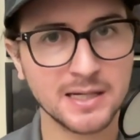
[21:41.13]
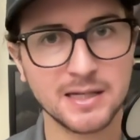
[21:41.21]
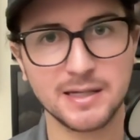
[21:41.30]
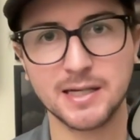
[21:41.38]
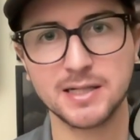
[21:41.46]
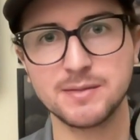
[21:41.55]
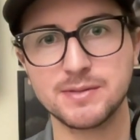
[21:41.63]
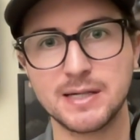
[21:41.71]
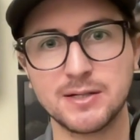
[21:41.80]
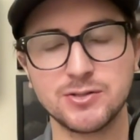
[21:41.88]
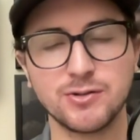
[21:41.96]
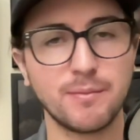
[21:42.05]
That comes
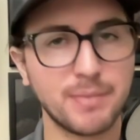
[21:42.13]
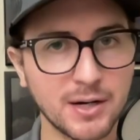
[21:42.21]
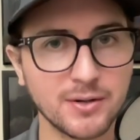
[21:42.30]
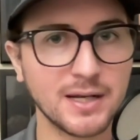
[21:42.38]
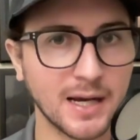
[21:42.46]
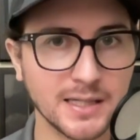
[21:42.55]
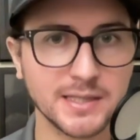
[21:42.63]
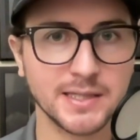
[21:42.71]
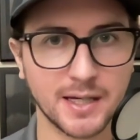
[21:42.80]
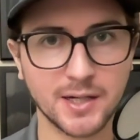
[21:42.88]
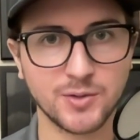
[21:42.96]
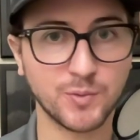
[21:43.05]
out to about
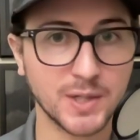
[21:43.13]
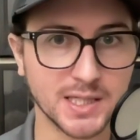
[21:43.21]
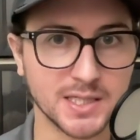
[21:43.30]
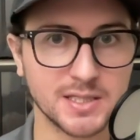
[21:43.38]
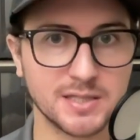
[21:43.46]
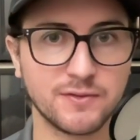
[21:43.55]
99 wins.